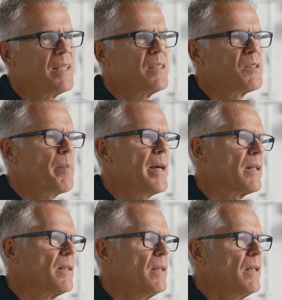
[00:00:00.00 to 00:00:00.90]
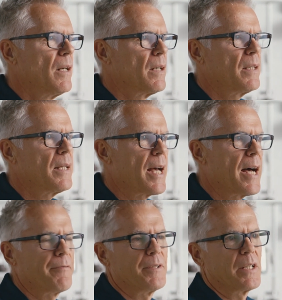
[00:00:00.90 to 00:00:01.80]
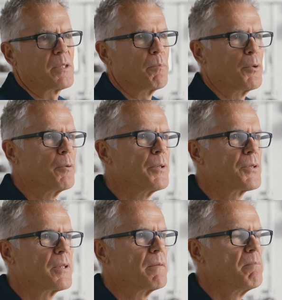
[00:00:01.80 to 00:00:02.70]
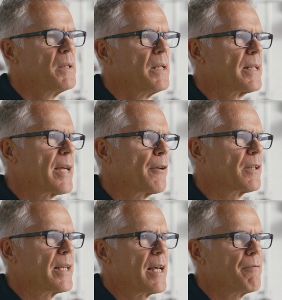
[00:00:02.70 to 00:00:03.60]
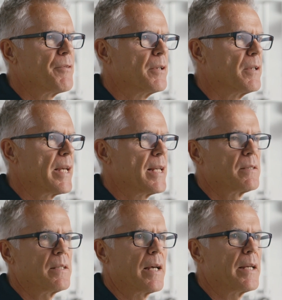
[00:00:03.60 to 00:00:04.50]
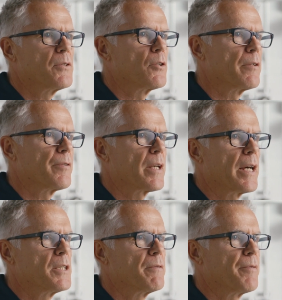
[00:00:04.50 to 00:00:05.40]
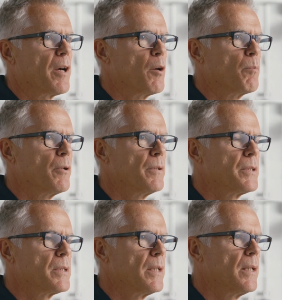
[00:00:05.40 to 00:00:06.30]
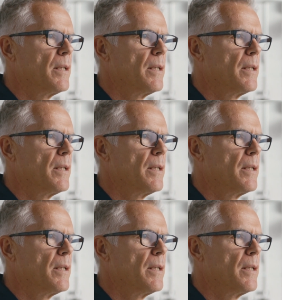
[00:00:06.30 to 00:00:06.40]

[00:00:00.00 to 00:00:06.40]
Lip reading: There's about, I think, half a dozen brewers that currently have the SCA certification for home brewers.